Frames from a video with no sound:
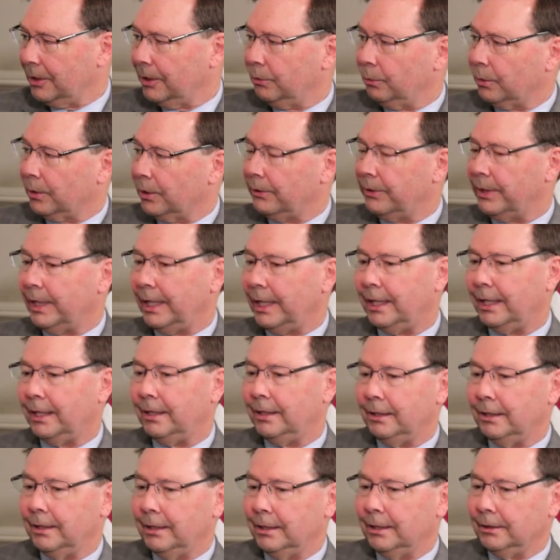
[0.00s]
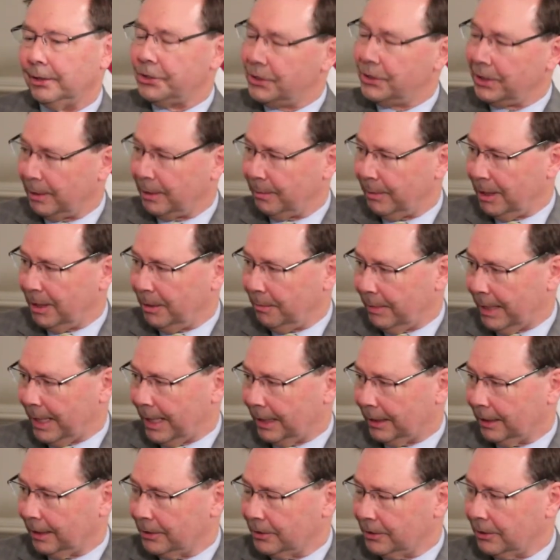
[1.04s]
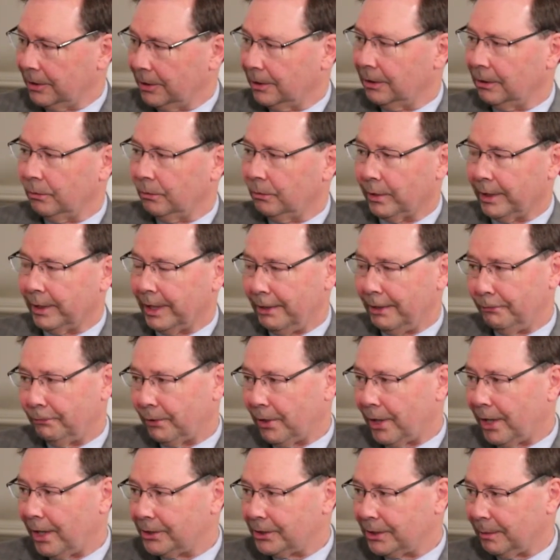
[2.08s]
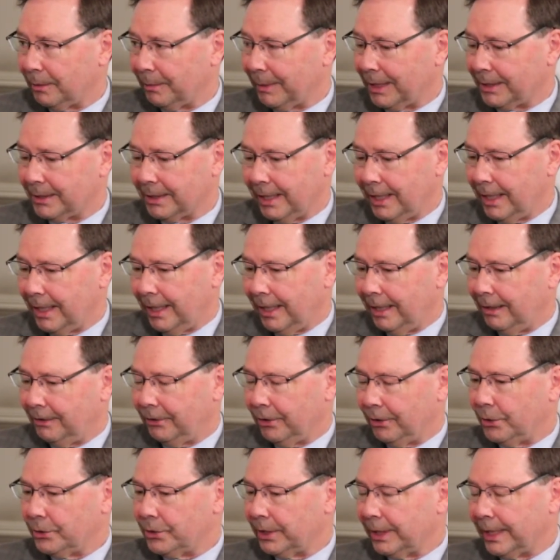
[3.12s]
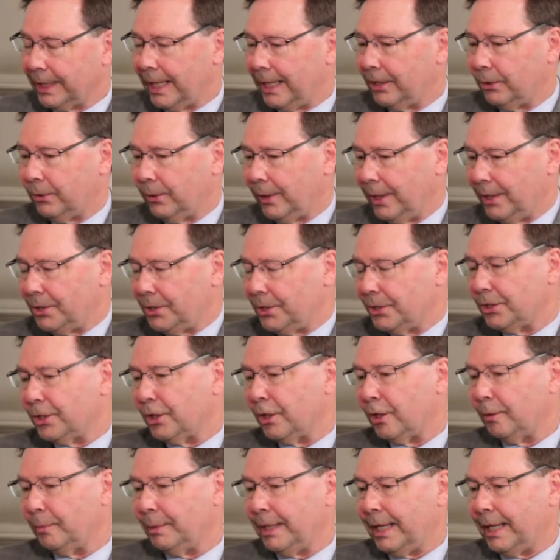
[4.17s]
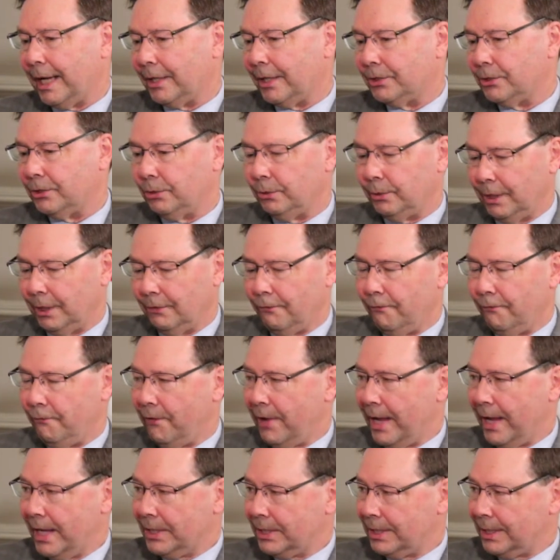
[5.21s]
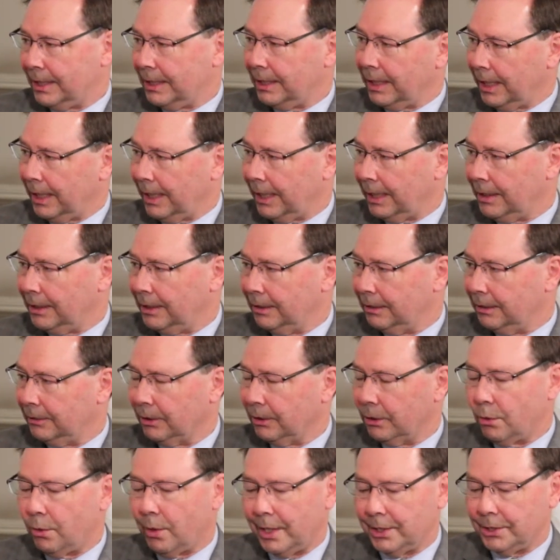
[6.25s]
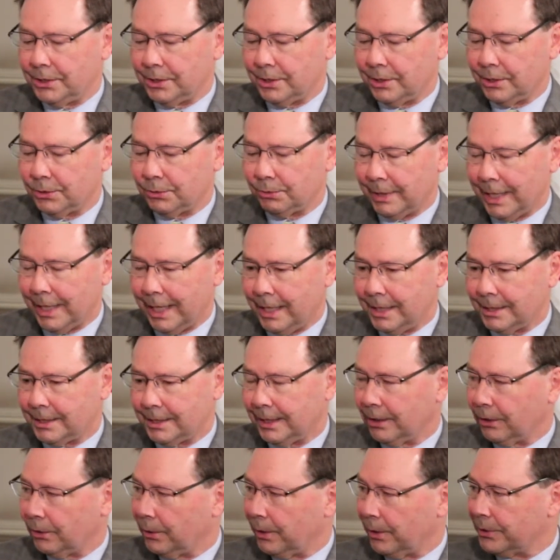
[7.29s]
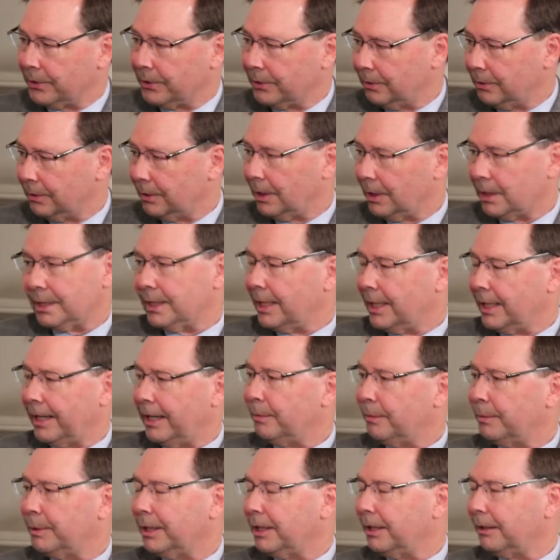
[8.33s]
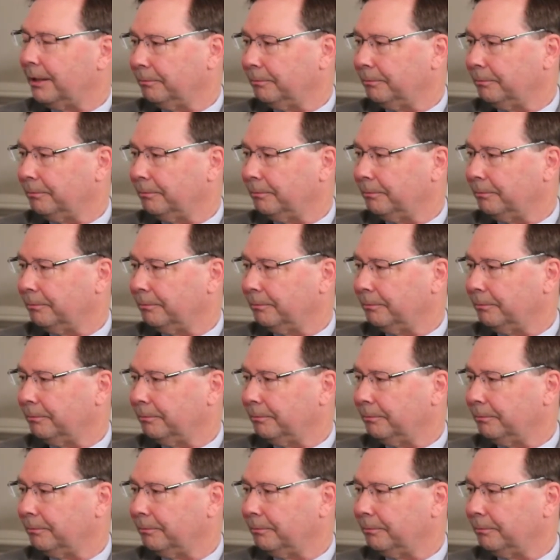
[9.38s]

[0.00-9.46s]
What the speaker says: Were they legitimate ballots? Were they fraudulent ballots? those are the kind of questions that I'll be asked to investigate the questions raised, and of course, that's not happening.